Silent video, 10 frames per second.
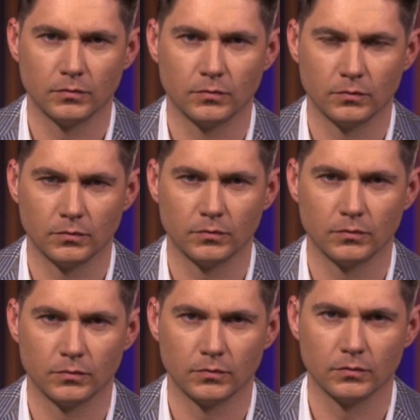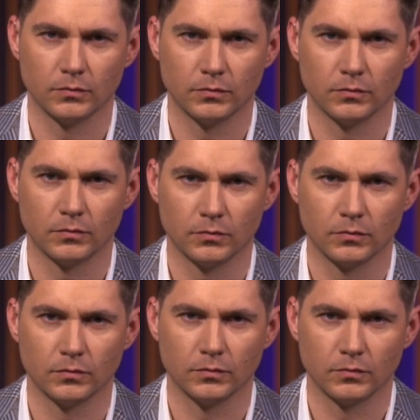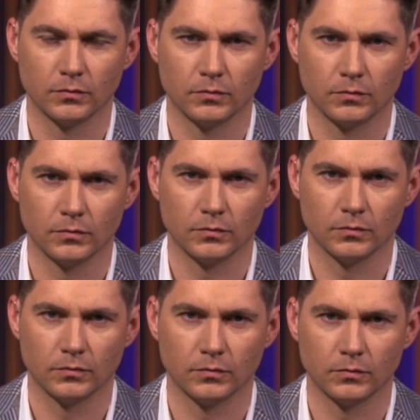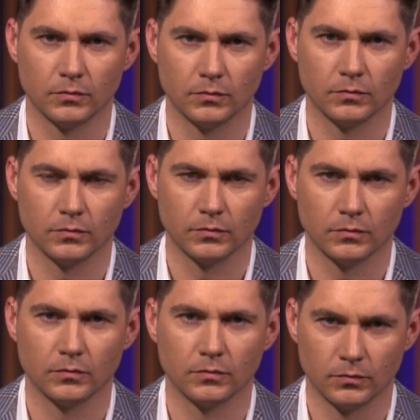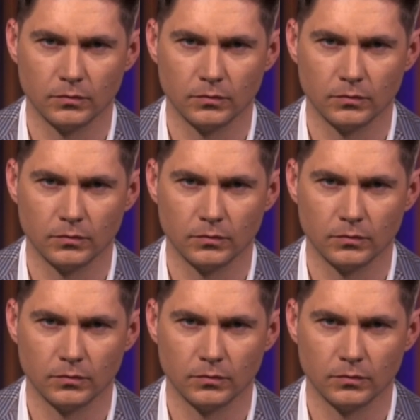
This person isn't speaking.